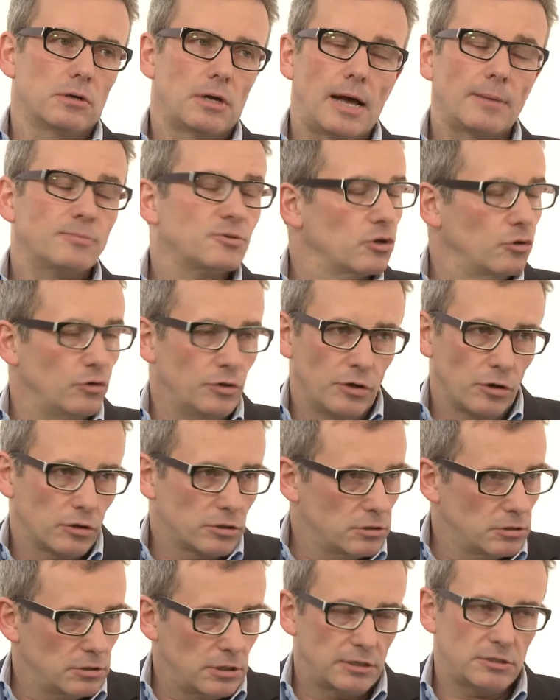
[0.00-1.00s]
Absolutely
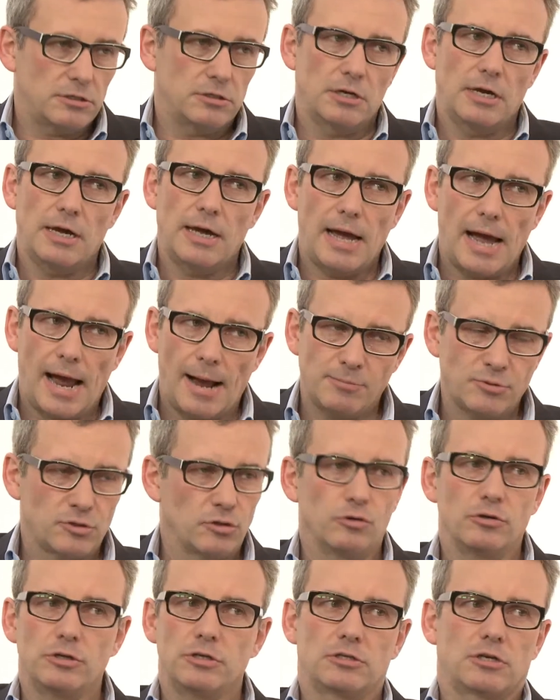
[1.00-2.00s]
not. It's
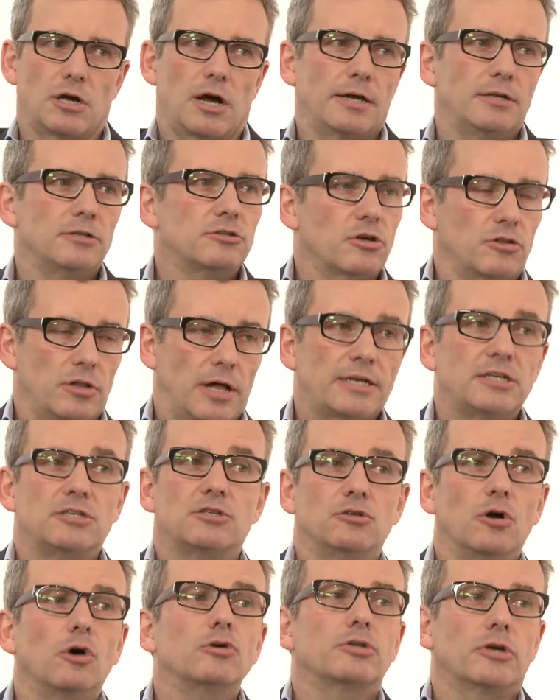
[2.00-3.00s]
absolutely designed so that is
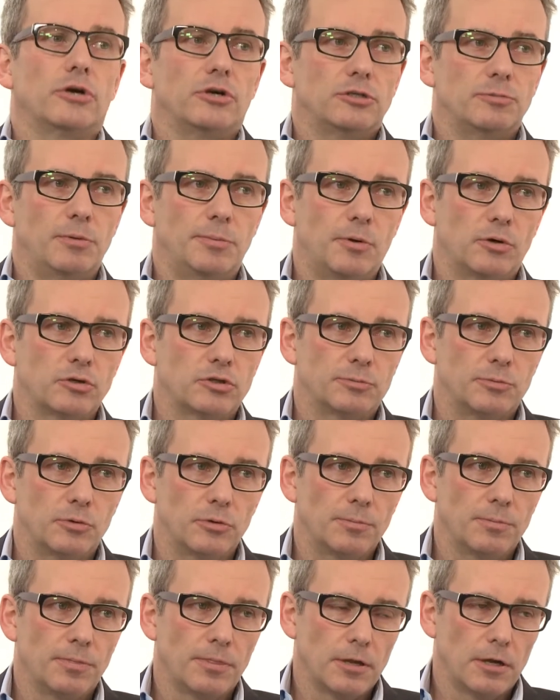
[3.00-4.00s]
not going to be possible.
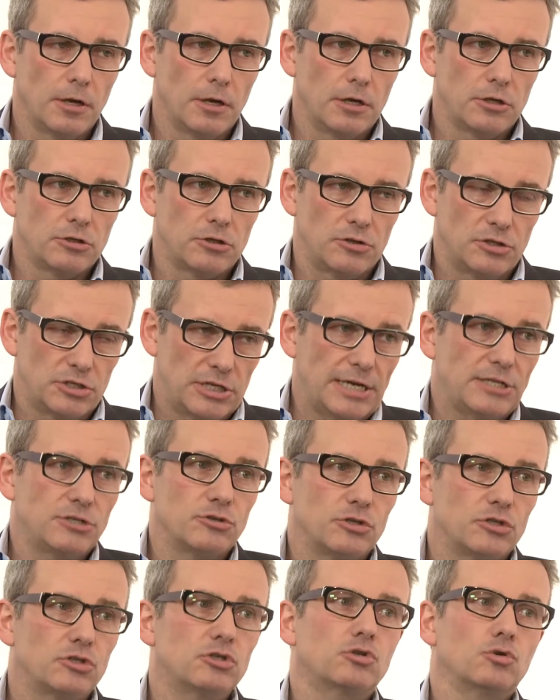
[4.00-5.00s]
So the data
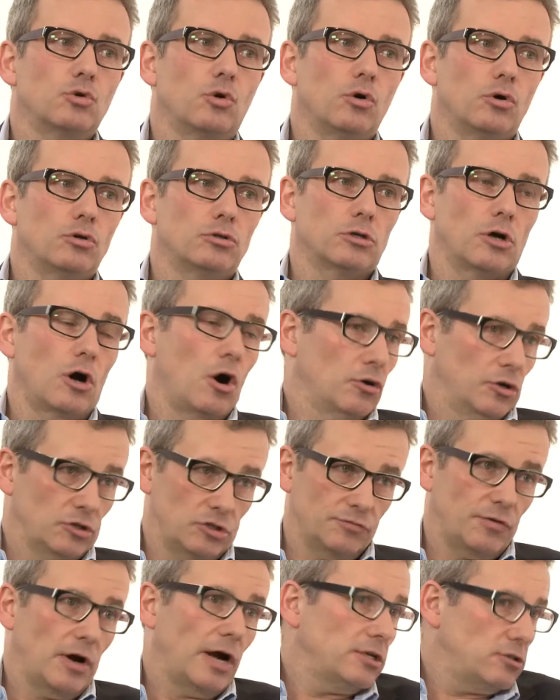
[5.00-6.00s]
is stored on a
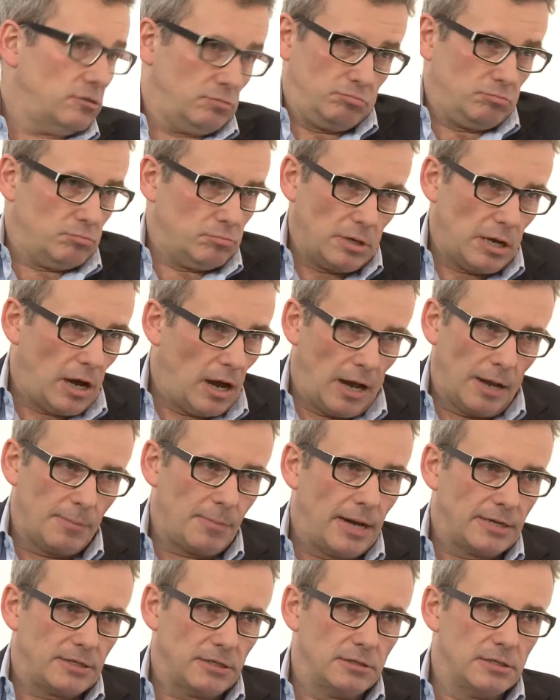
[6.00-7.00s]
device,
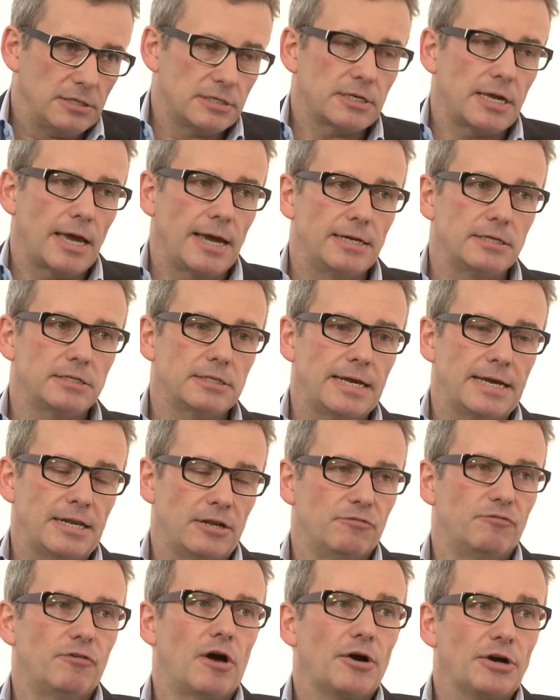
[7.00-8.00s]
iPad in this case, in a
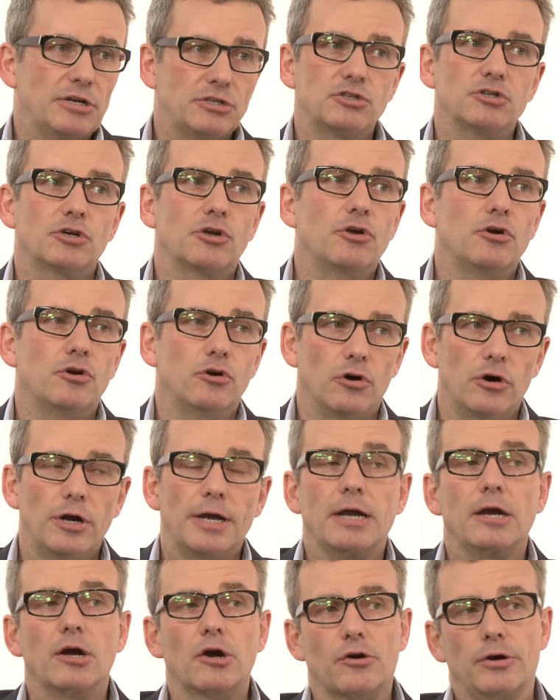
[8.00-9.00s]
very secure
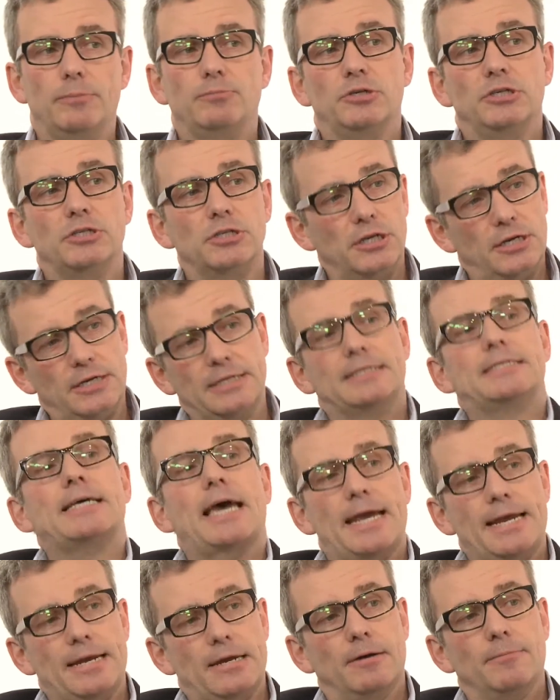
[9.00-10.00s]
encrypted
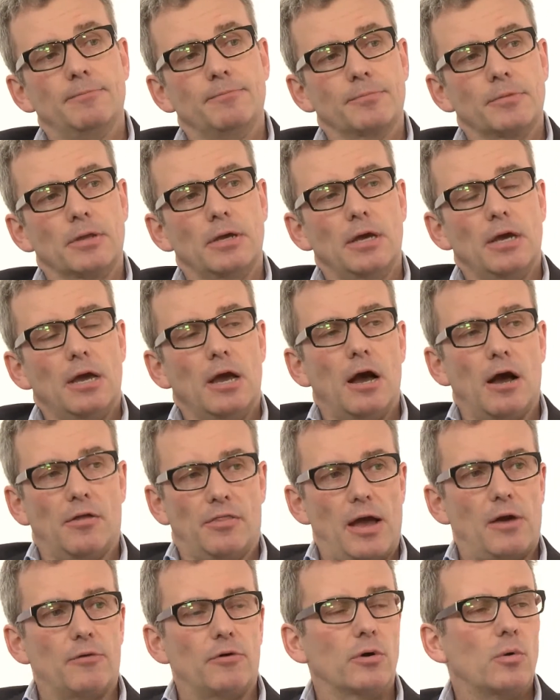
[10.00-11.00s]
container. And
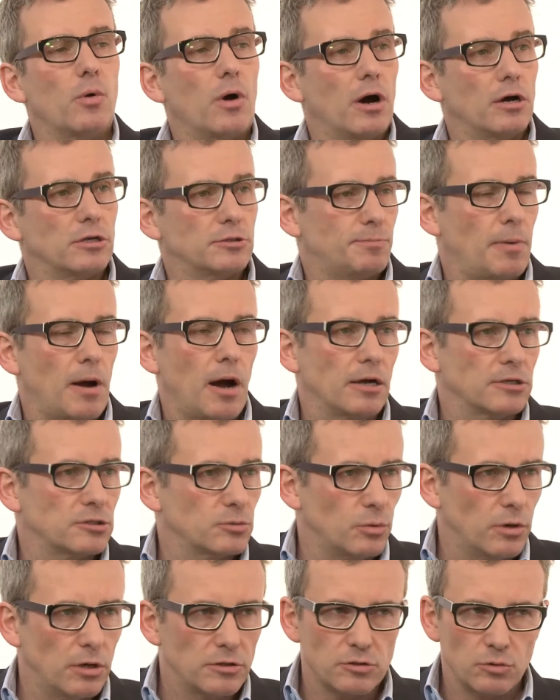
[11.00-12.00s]
that requires
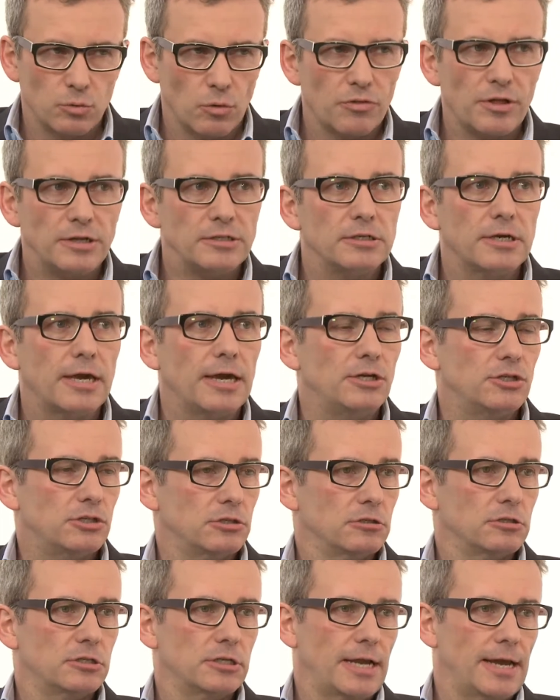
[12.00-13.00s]
passwords and
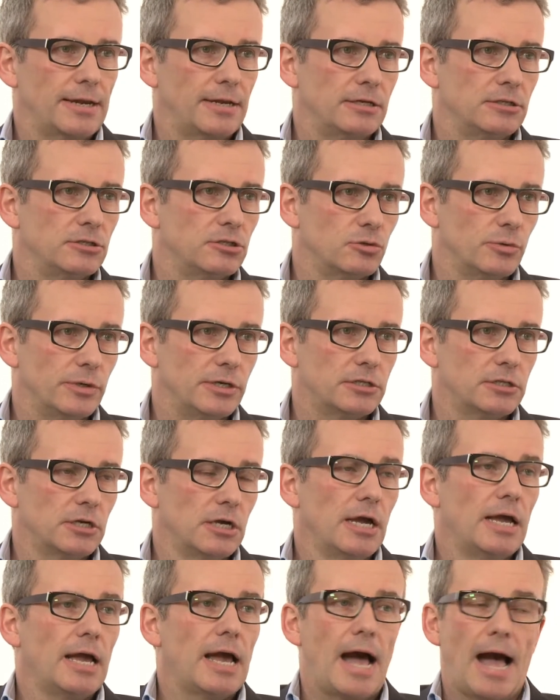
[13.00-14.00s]
authentications to get into it.
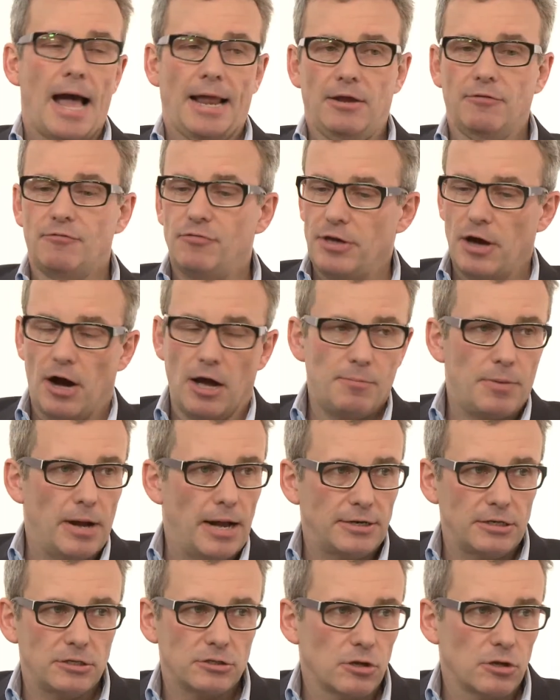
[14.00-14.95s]
And if the iPad is